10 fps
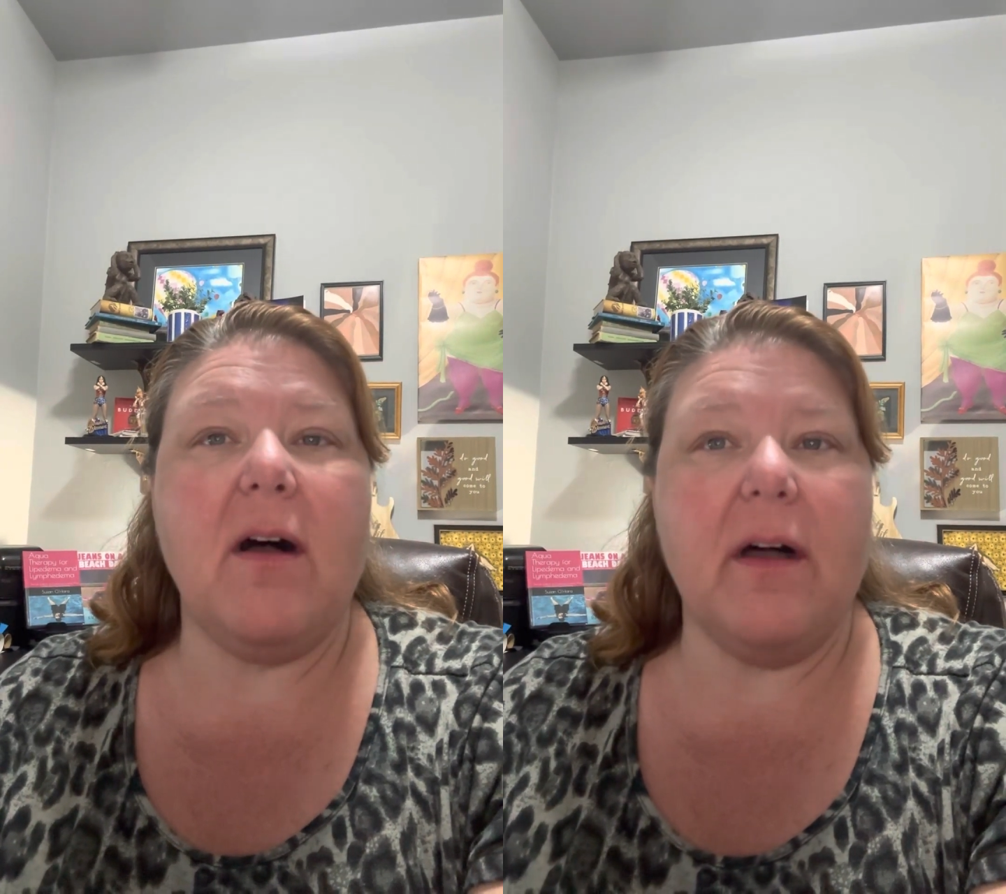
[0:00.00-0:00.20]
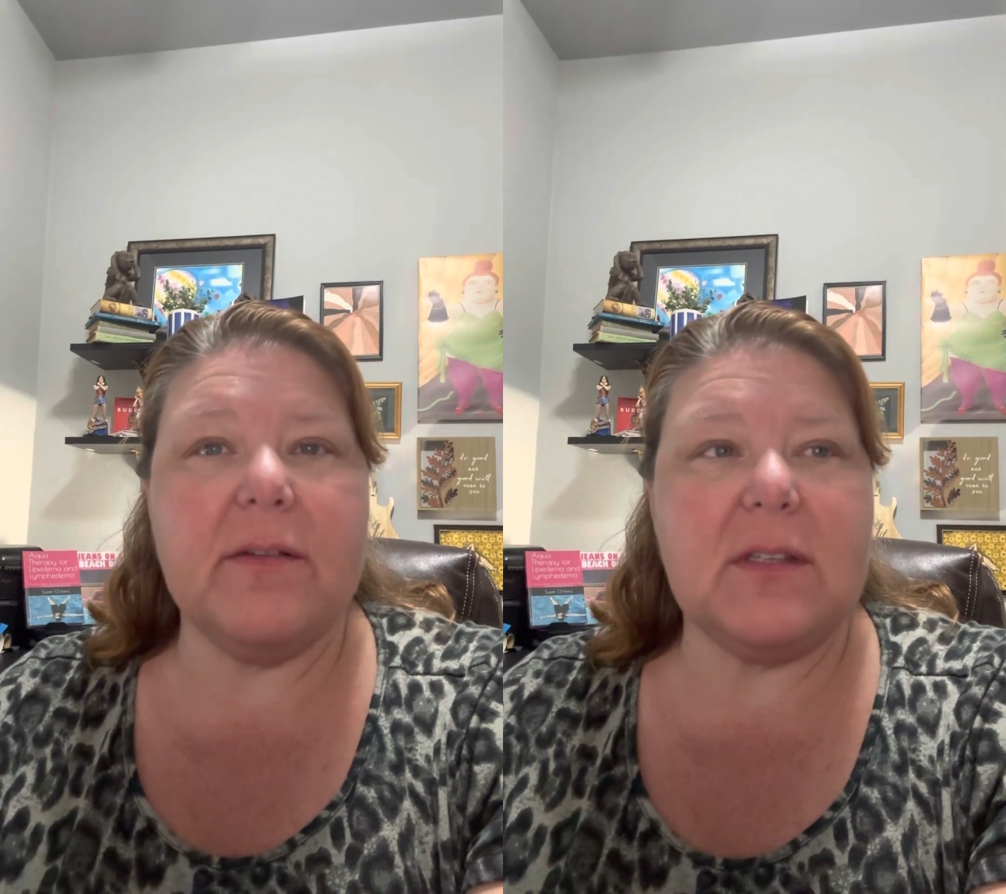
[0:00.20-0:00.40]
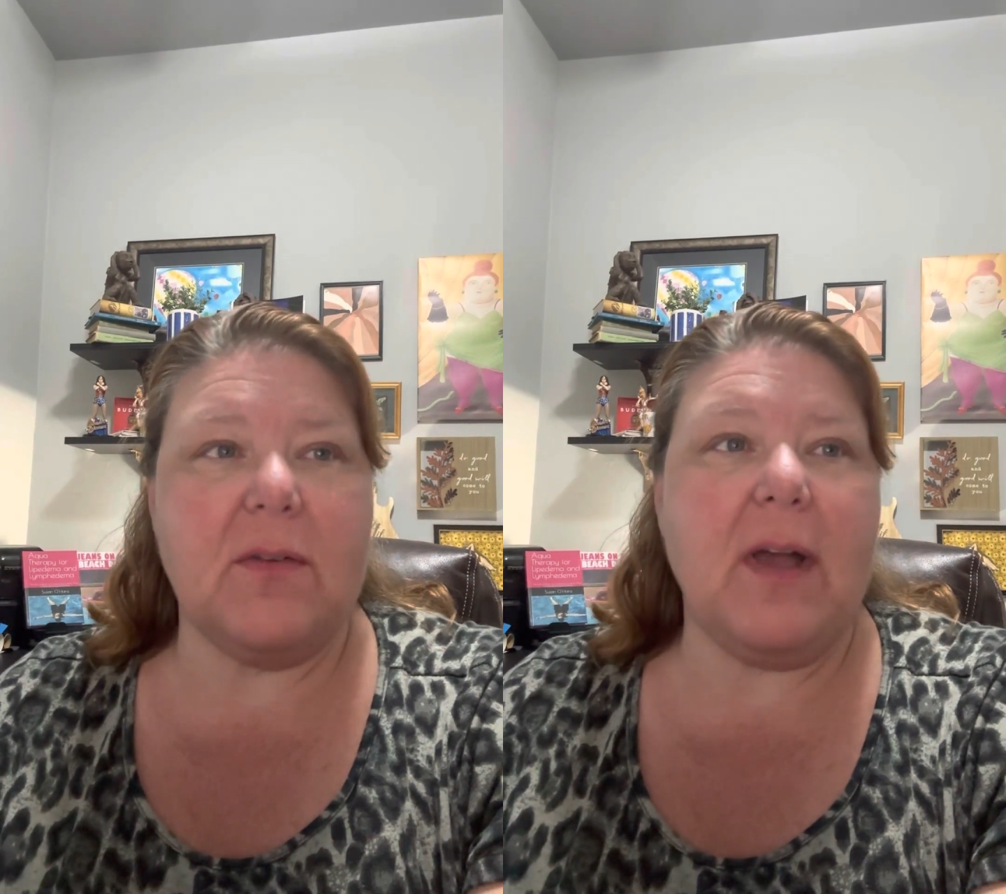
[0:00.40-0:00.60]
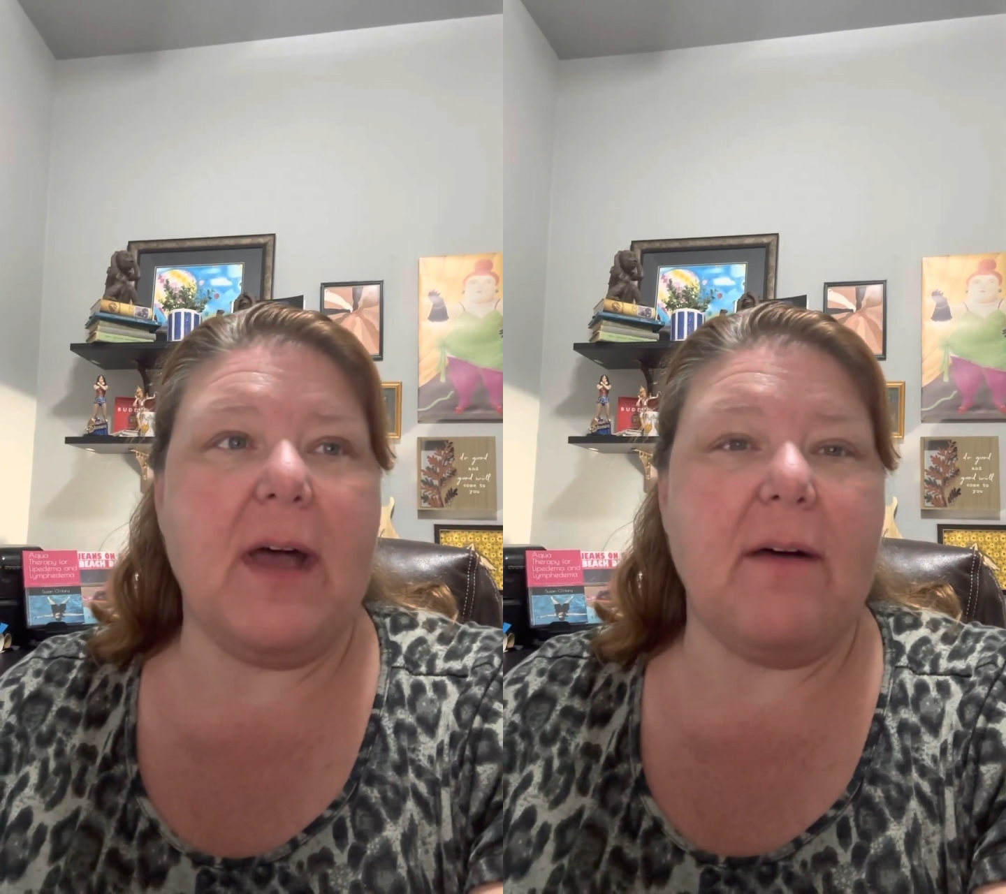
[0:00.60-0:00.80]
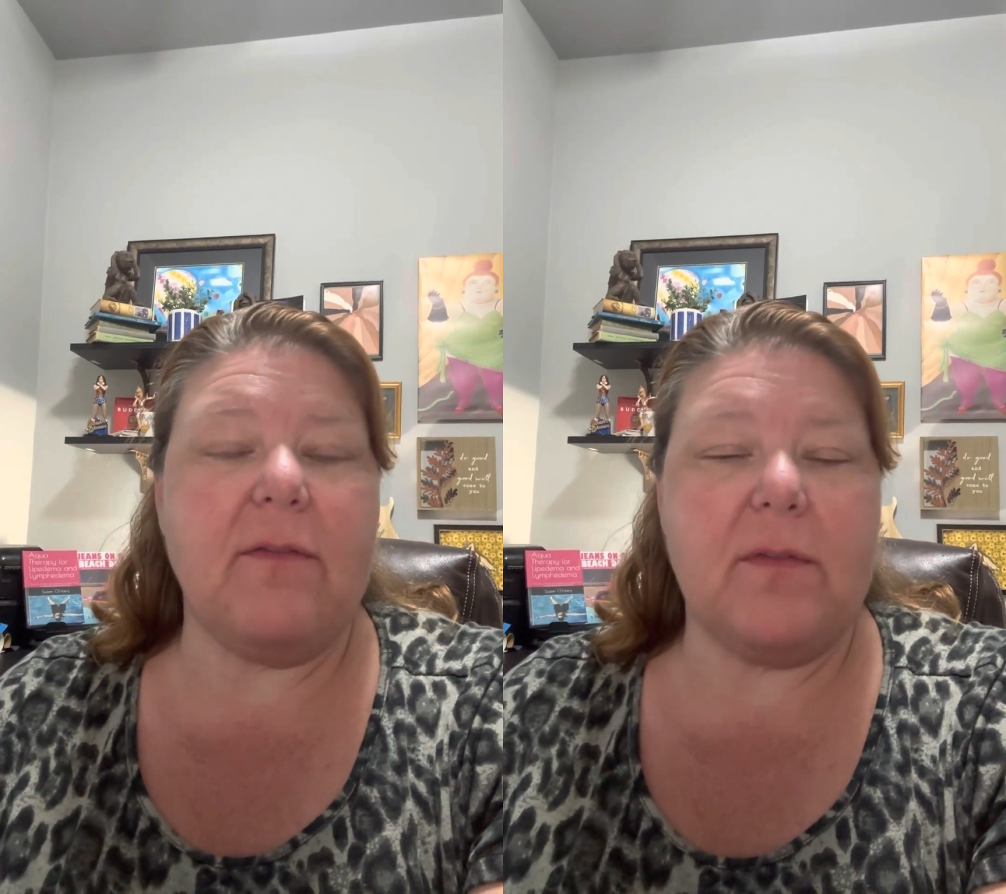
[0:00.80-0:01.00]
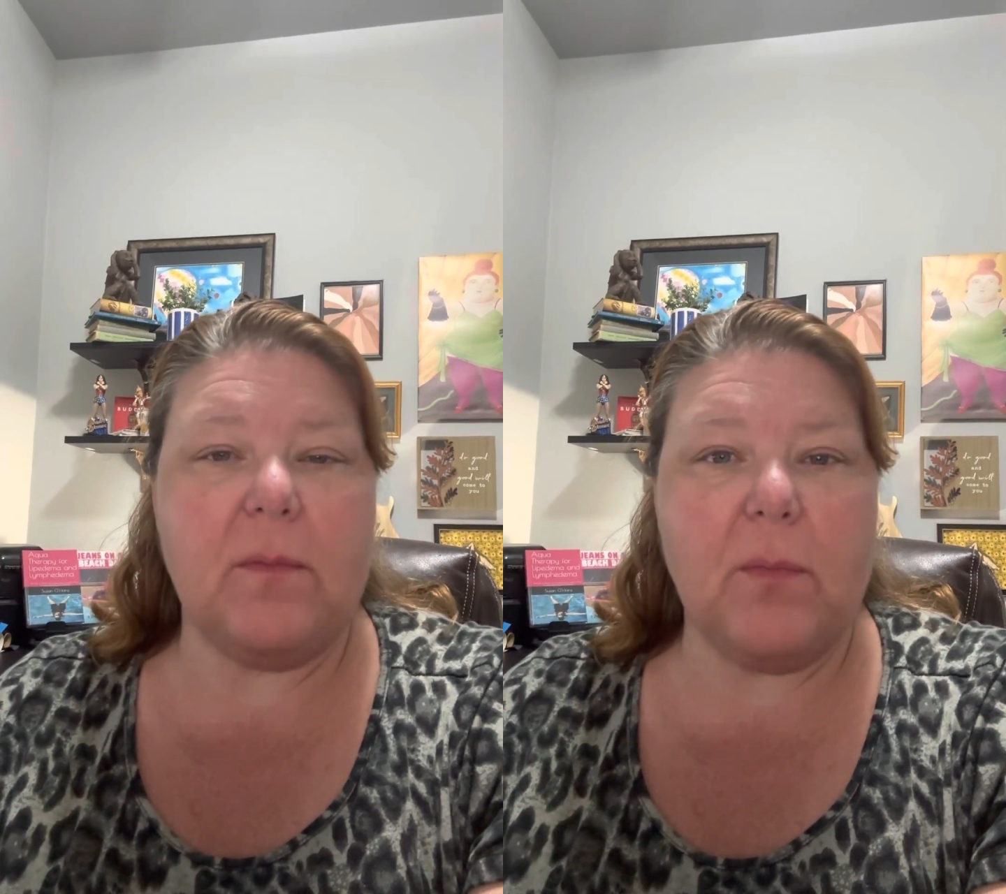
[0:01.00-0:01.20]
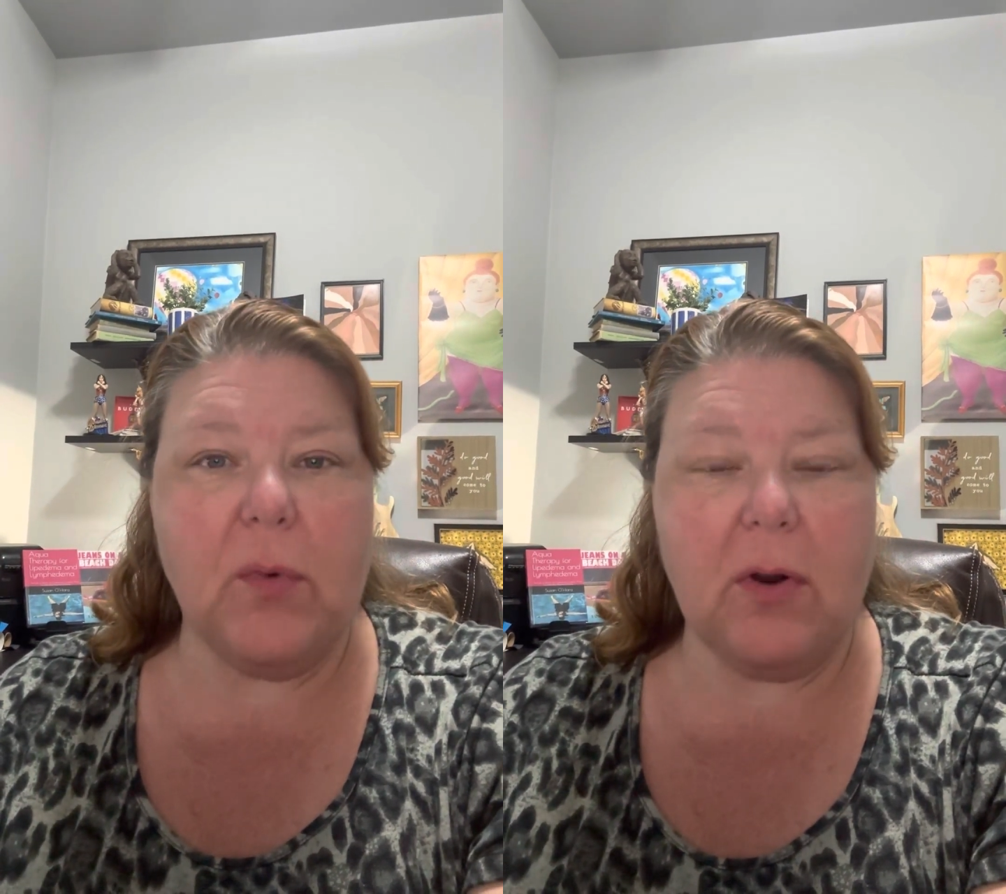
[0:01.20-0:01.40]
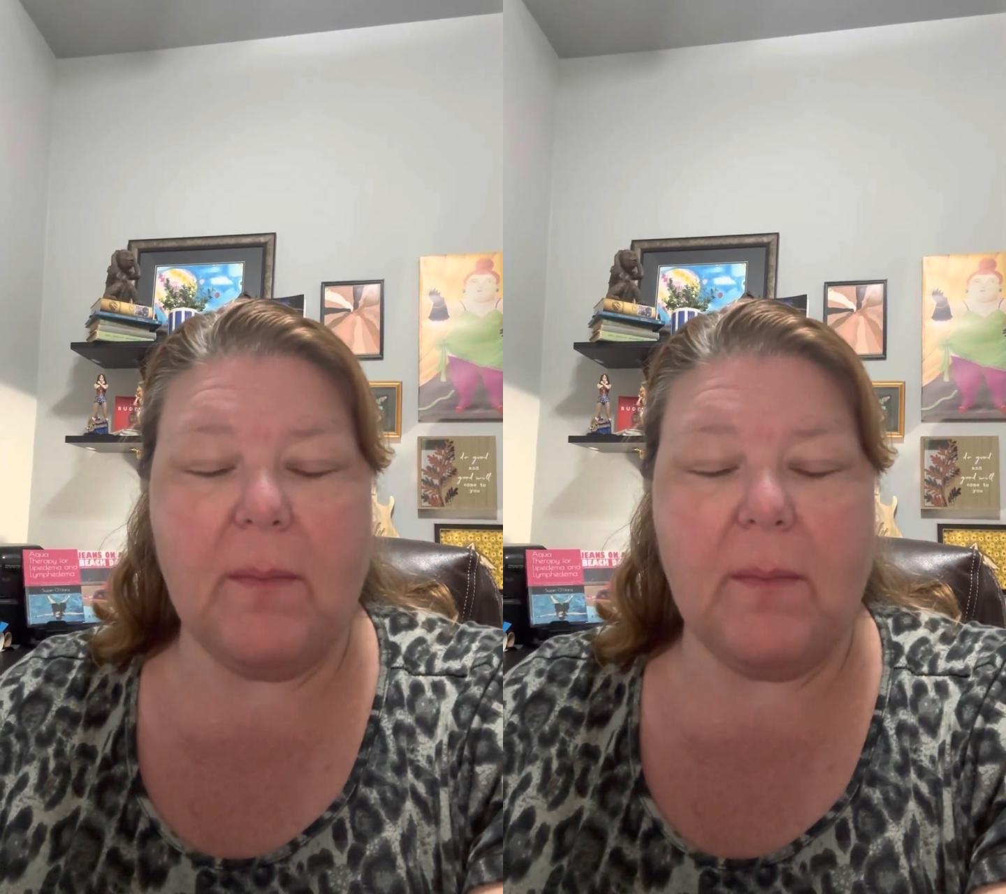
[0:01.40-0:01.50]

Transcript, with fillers: also have more